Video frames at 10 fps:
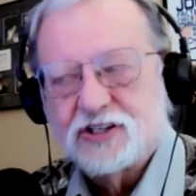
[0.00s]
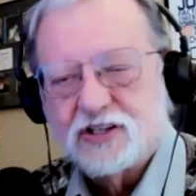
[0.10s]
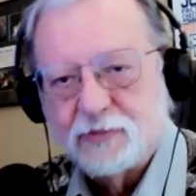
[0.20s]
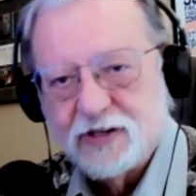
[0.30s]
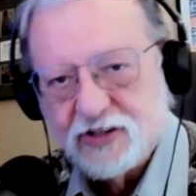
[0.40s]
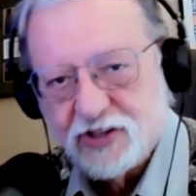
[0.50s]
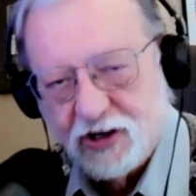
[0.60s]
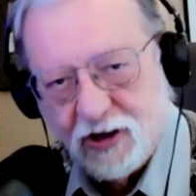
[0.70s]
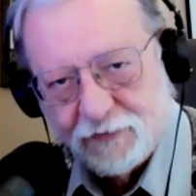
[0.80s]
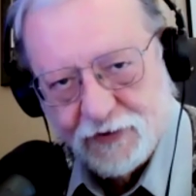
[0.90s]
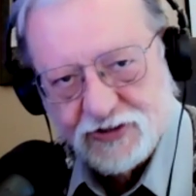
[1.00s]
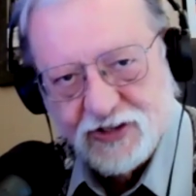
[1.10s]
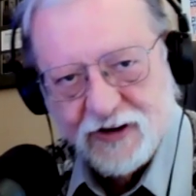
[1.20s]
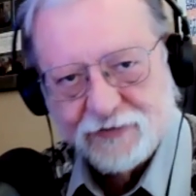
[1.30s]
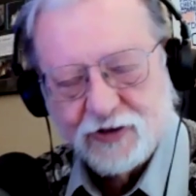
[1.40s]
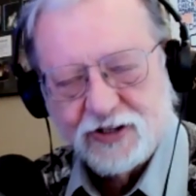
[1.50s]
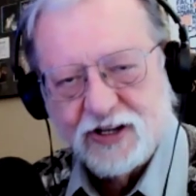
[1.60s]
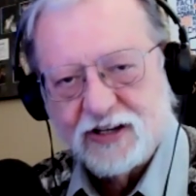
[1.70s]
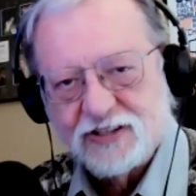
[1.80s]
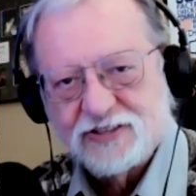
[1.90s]
To come into the office every
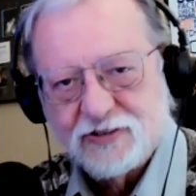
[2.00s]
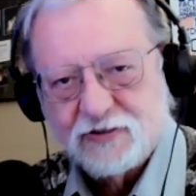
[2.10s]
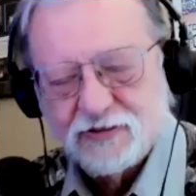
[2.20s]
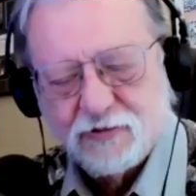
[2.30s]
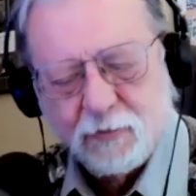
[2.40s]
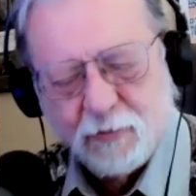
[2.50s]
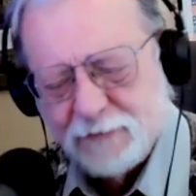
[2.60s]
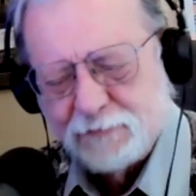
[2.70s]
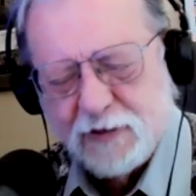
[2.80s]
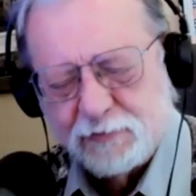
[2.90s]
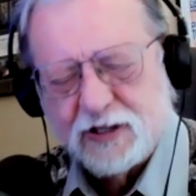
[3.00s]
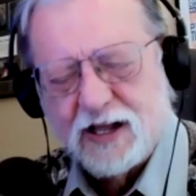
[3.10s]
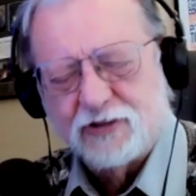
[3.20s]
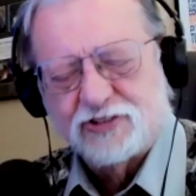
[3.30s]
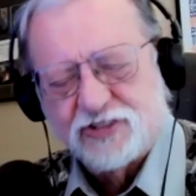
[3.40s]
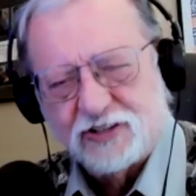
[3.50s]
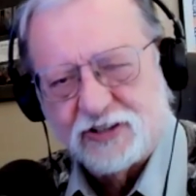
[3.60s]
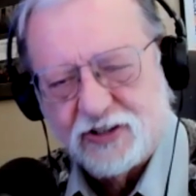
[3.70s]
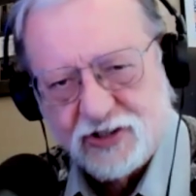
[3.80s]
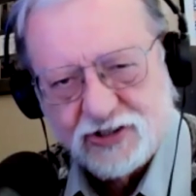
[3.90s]
day, and just to remind people how
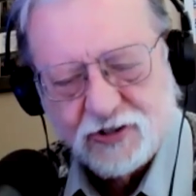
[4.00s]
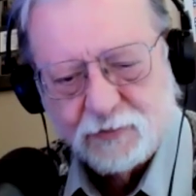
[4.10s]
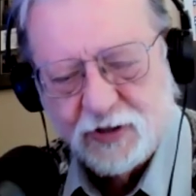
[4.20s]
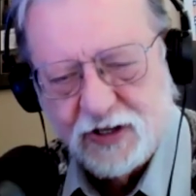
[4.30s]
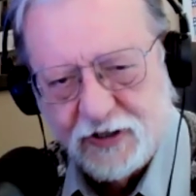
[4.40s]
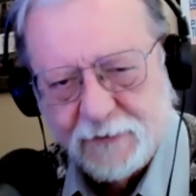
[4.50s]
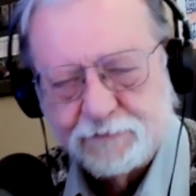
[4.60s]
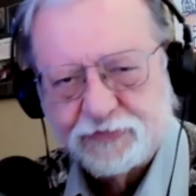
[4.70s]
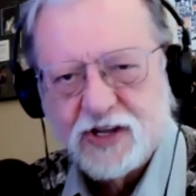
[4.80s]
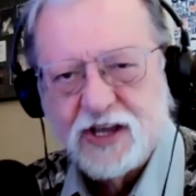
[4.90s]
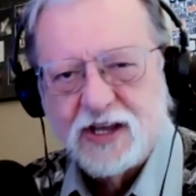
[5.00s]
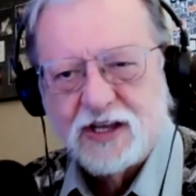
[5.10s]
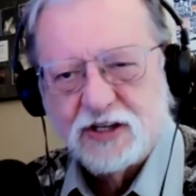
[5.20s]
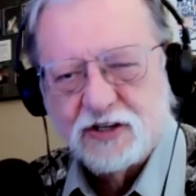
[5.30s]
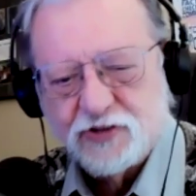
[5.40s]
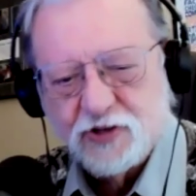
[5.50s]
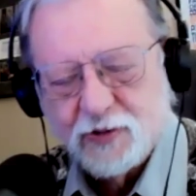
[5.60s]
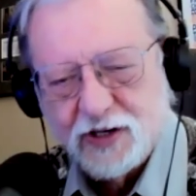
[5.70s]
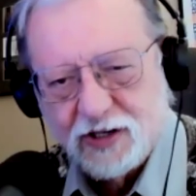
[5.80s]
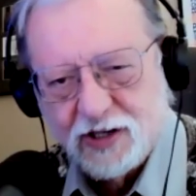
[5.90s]
silly this can be. If
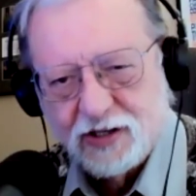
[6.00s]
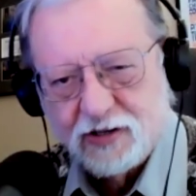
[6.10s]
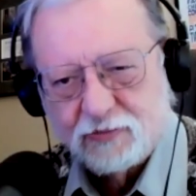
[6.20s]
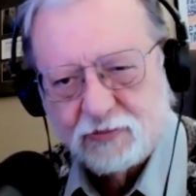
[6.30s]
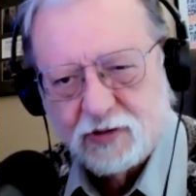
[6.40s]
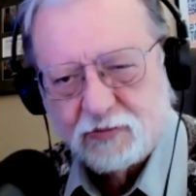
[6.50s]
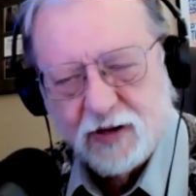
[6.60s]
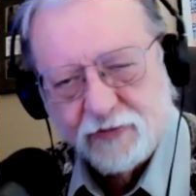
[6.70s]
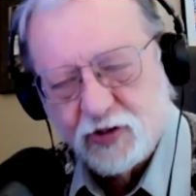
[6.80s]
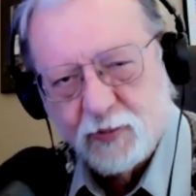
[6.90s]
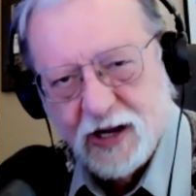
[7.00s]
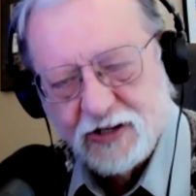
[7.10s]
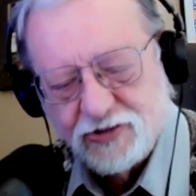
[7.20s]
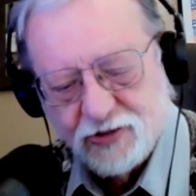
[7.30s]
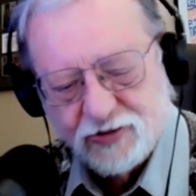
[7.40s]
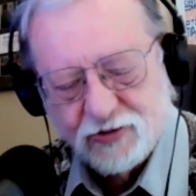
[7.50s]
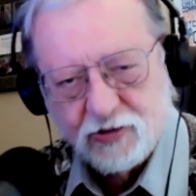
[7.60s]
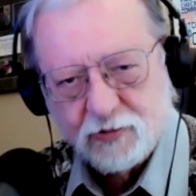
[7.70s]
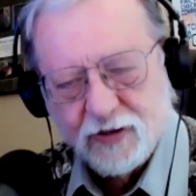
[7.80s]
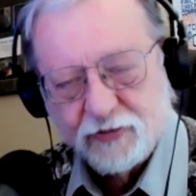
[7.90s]
you're a revenue agent
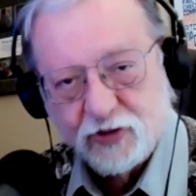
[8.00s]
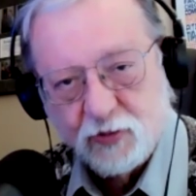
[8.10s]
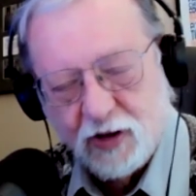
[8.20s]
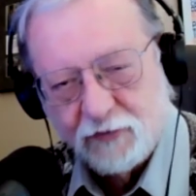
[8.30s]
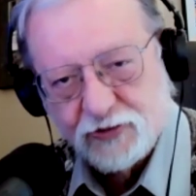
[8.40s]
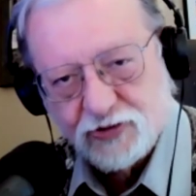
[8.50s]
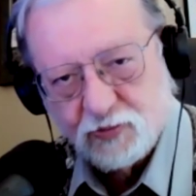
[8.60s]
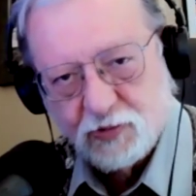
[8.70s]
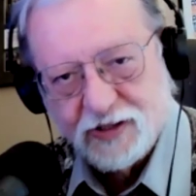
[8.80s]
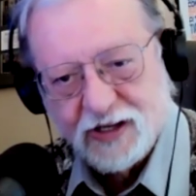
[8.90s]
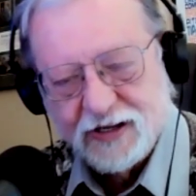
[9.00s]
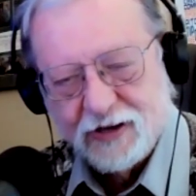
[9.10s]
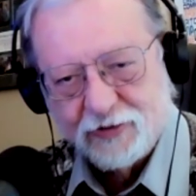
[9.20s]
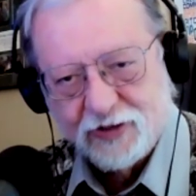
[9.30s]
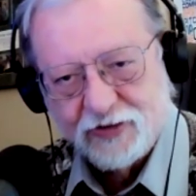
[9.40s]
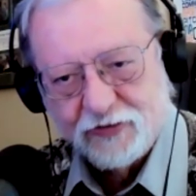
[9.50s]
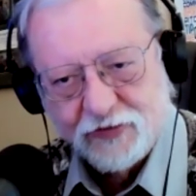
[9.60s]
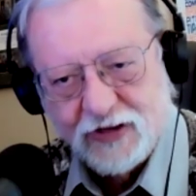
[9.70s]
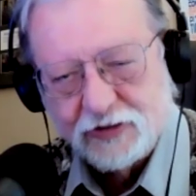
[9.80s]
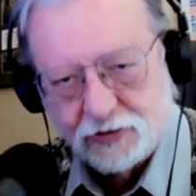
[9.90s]
or a revenue officer working out in the
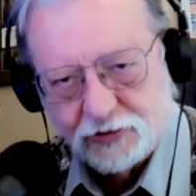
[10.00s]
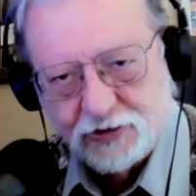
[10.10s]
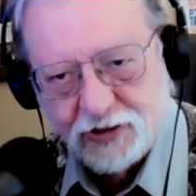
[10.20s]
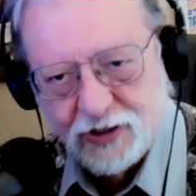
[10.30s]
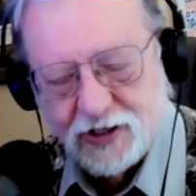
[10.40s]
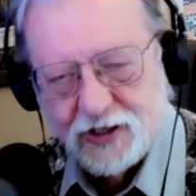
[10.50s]
field,